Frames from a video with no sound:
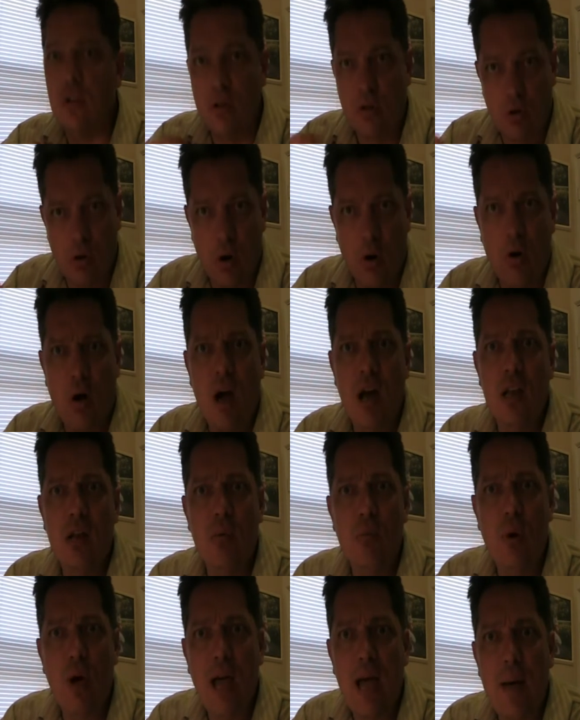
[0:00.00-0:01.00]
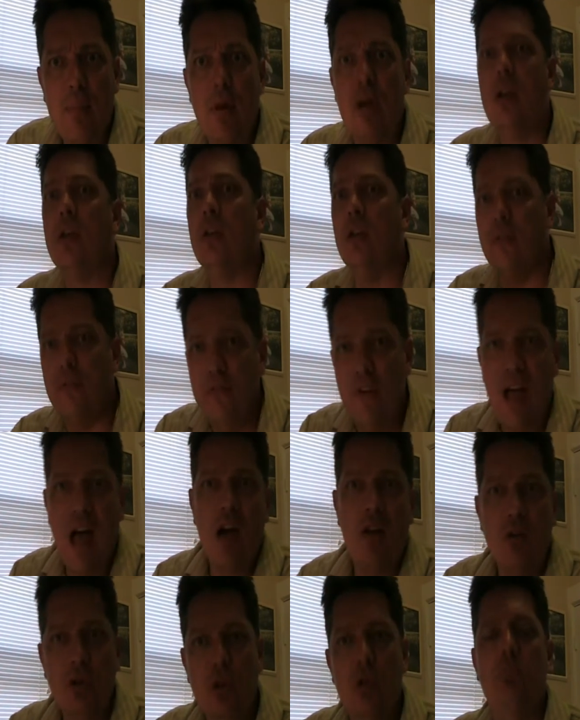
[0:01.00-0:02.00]
Go on the web. You
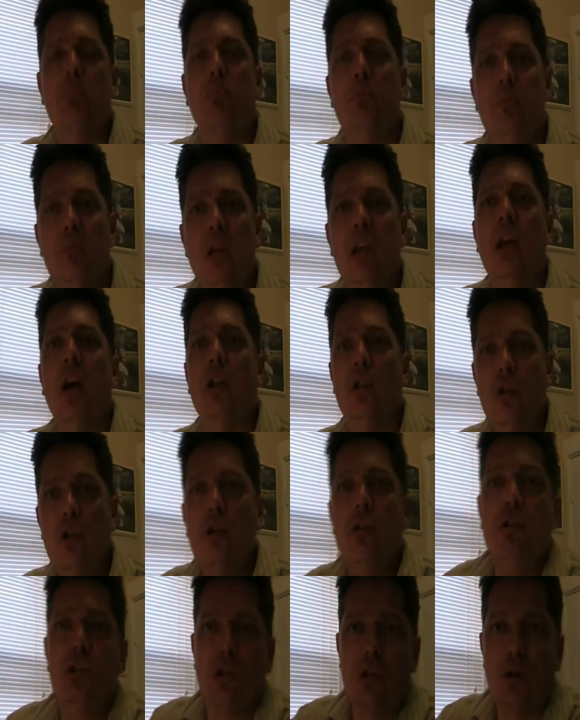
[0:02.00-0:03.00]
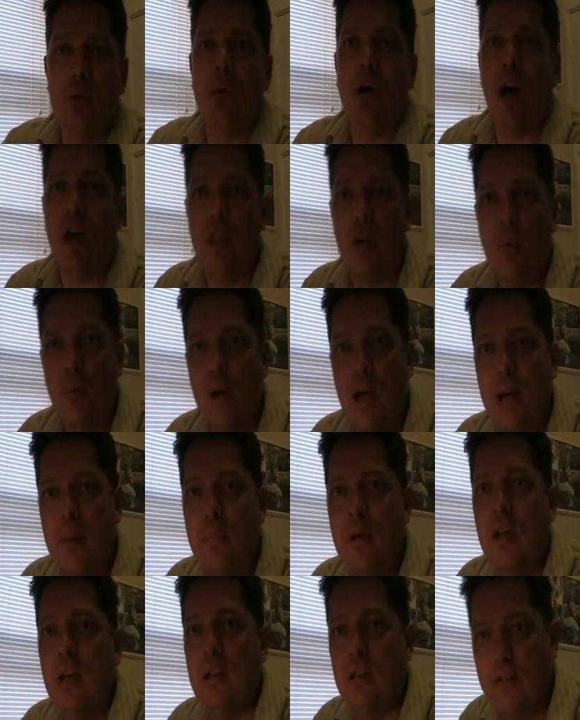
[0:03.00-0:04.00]
found me on YouTube on the
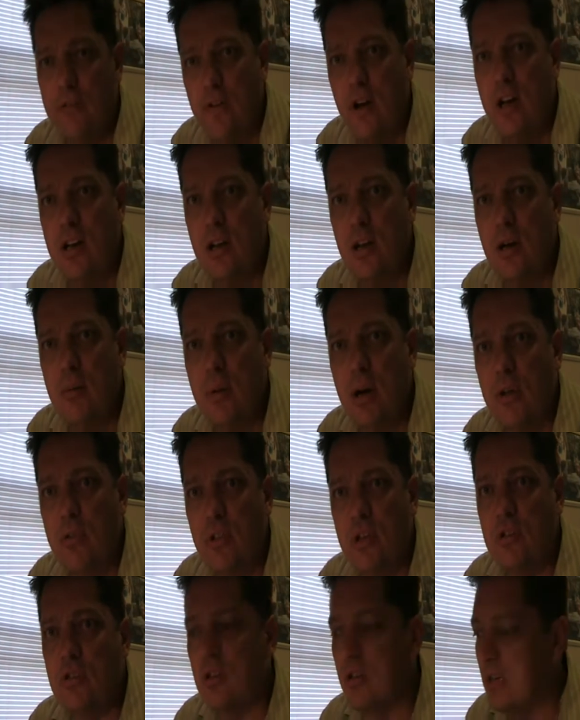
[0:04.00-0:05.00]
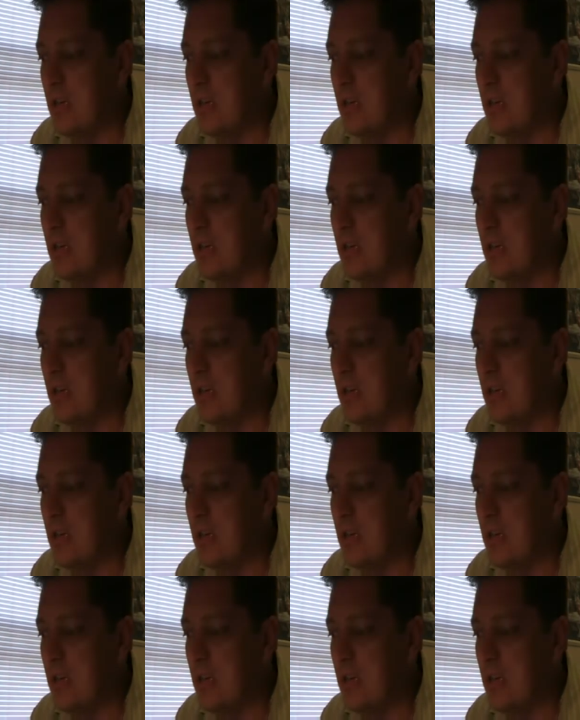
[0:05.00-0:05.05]
web to find out about this.